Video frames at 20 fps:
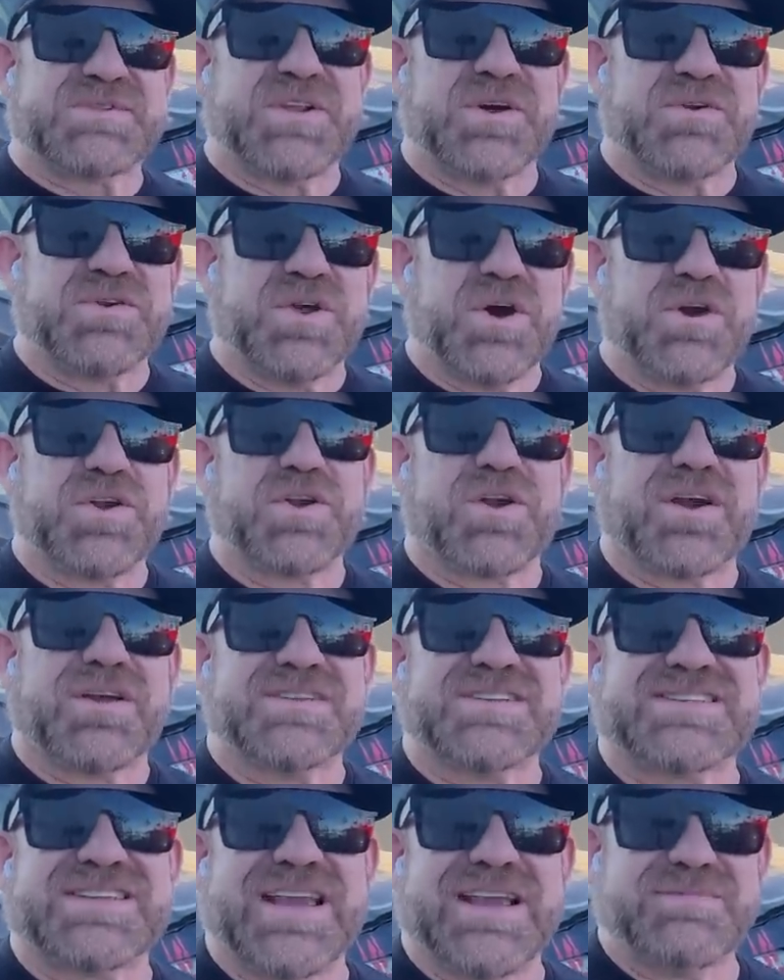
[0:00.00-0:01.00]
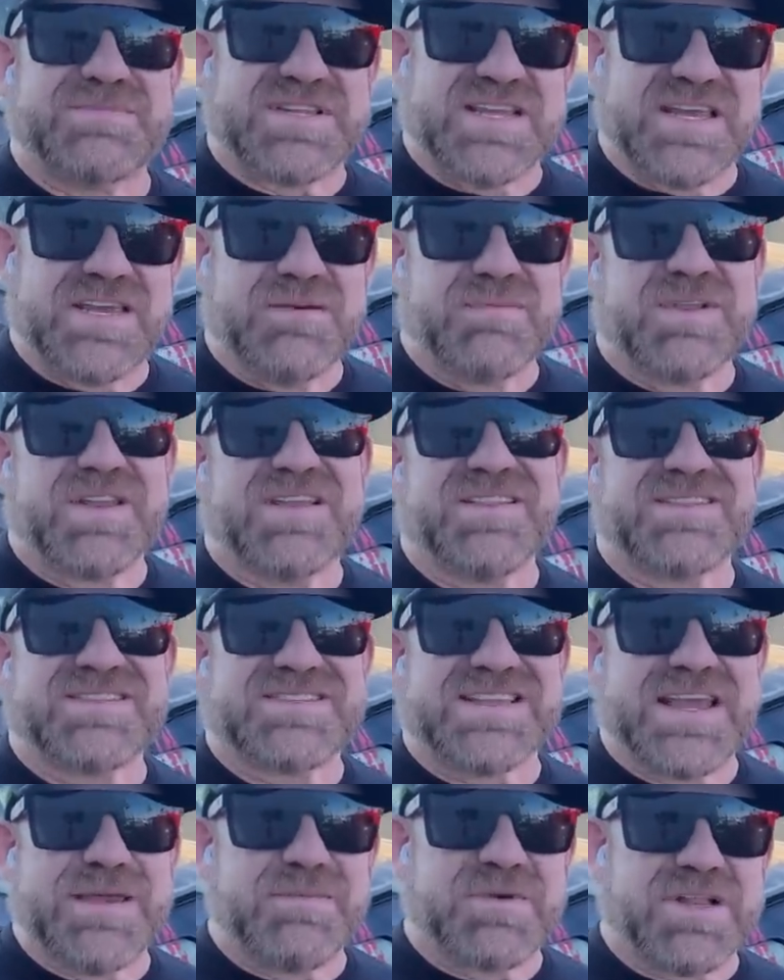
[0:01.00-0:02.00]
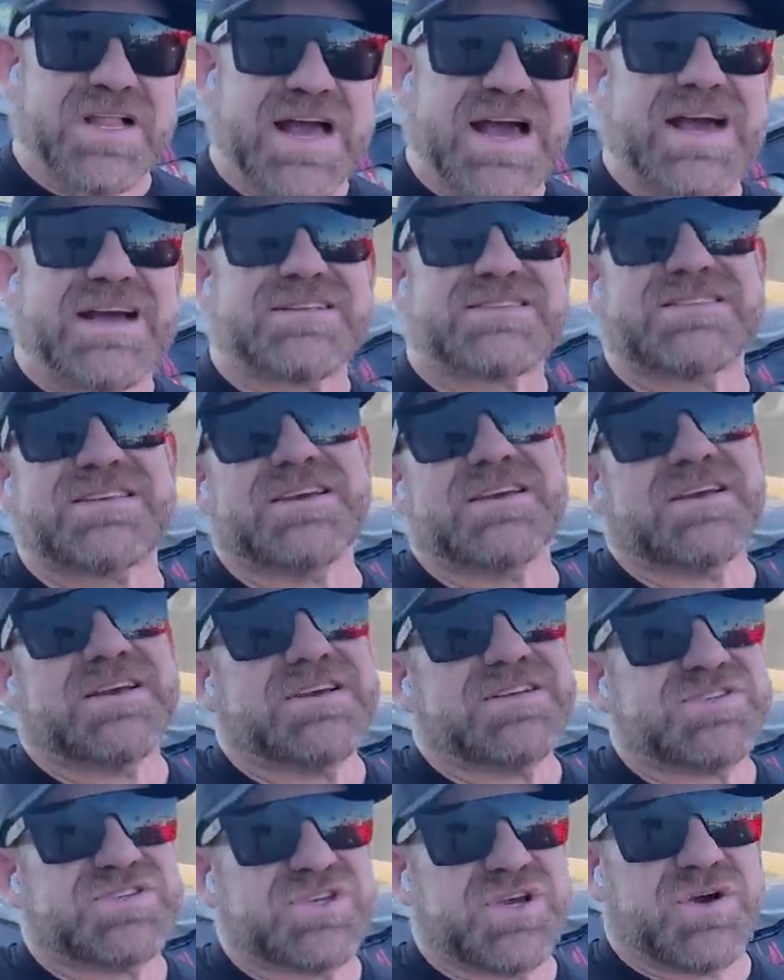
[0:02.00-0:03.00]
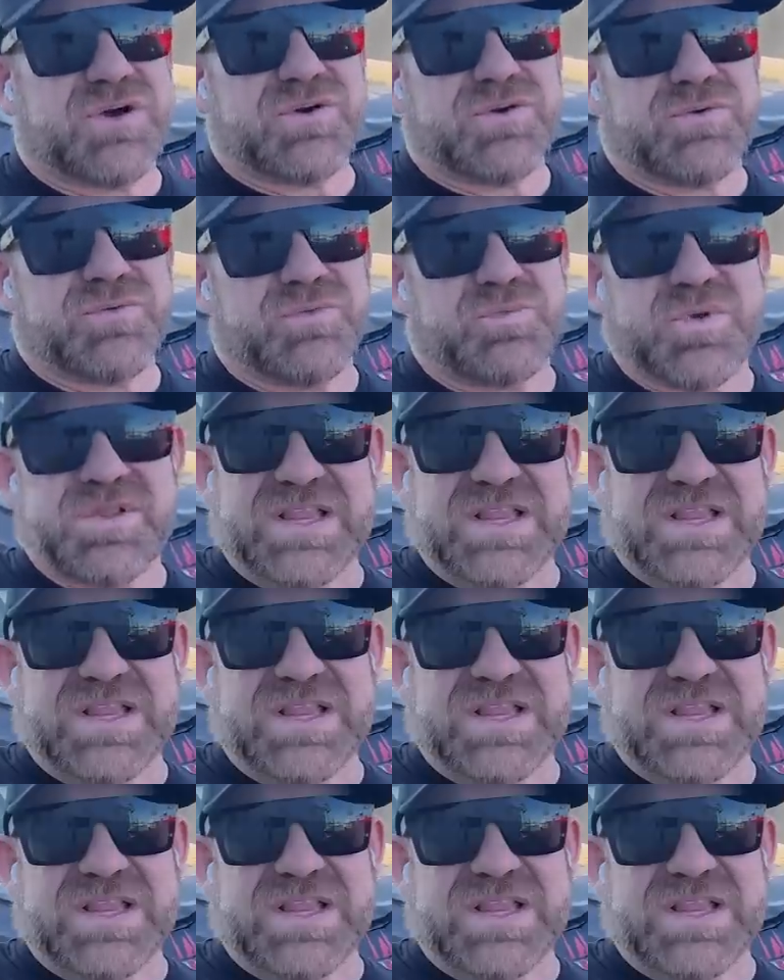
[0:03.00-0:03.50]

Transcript: don't know you're on the same team and in the same class. So when